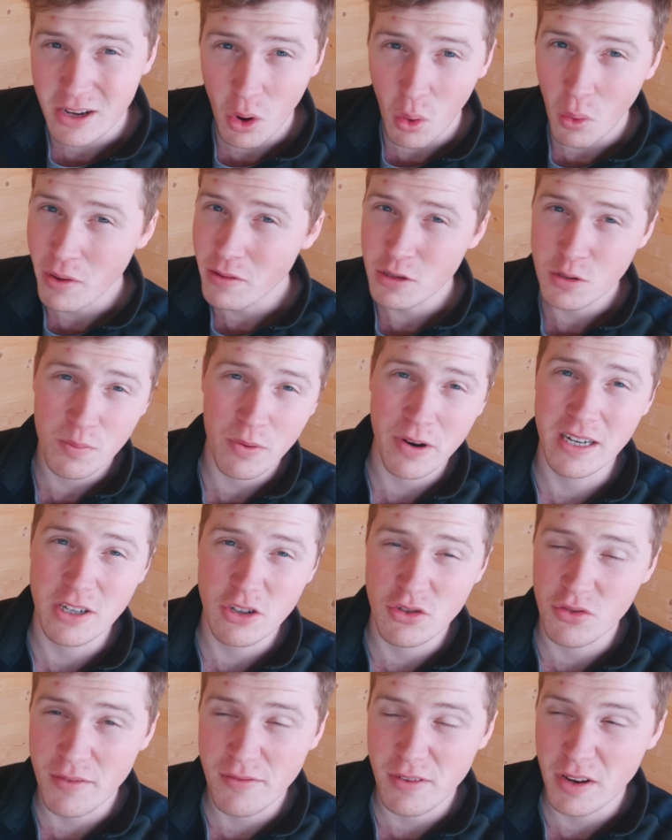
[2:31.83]
coil spring
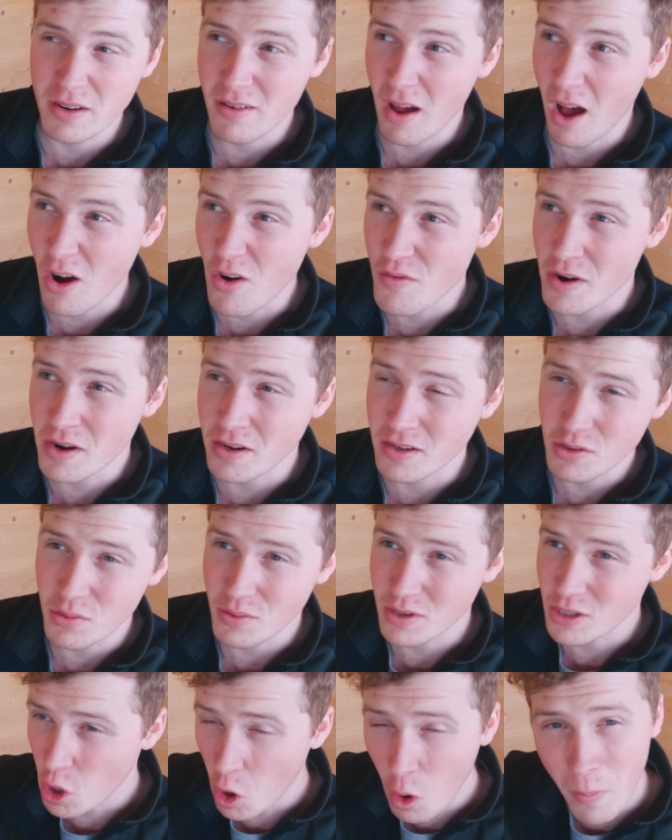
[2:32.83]
driven over and unders
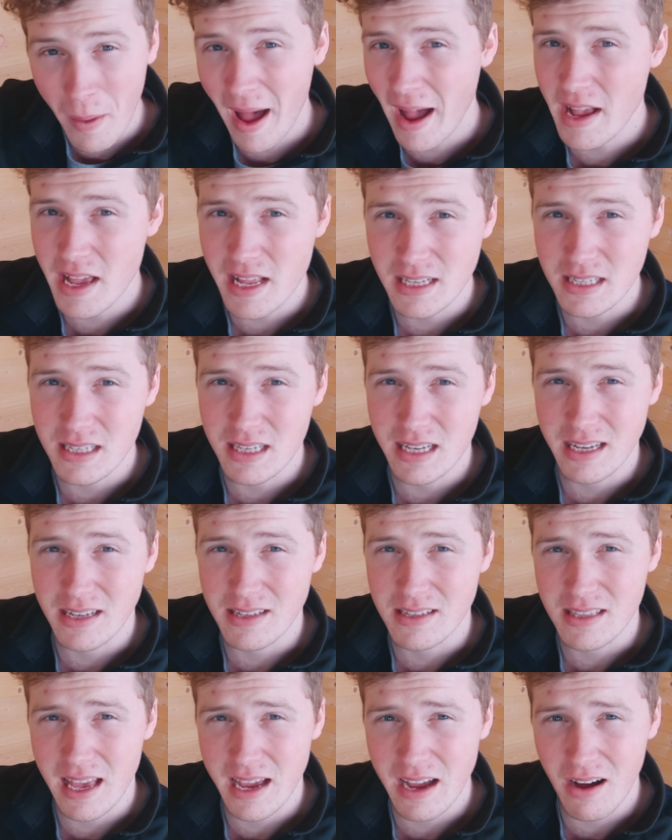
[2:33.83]
with top hanging
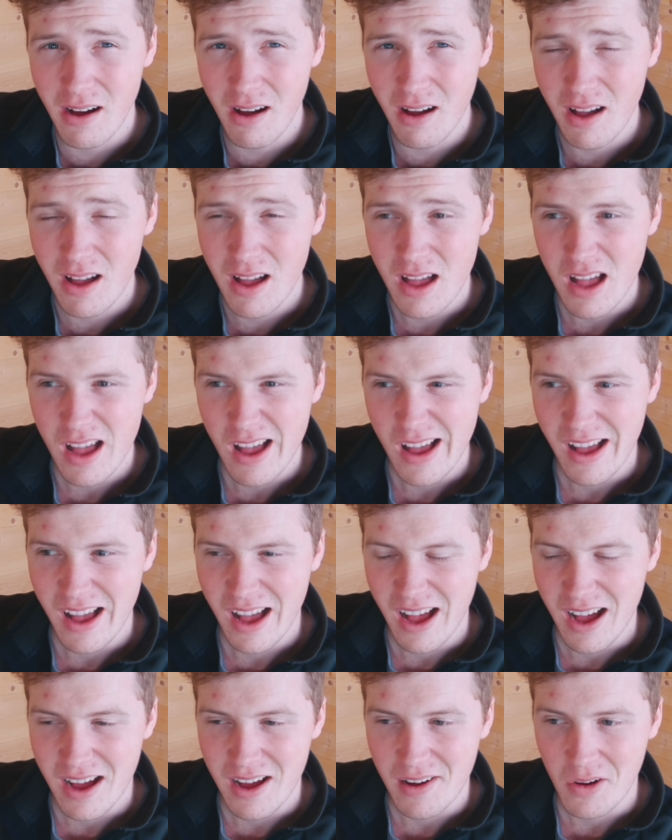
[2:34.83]
sears. They are
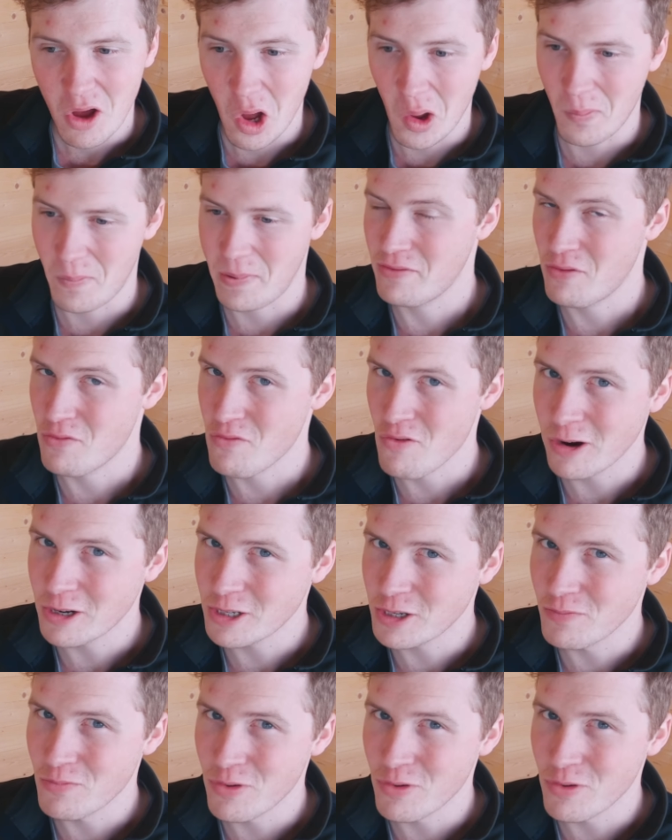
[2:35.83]
a bit of a Russian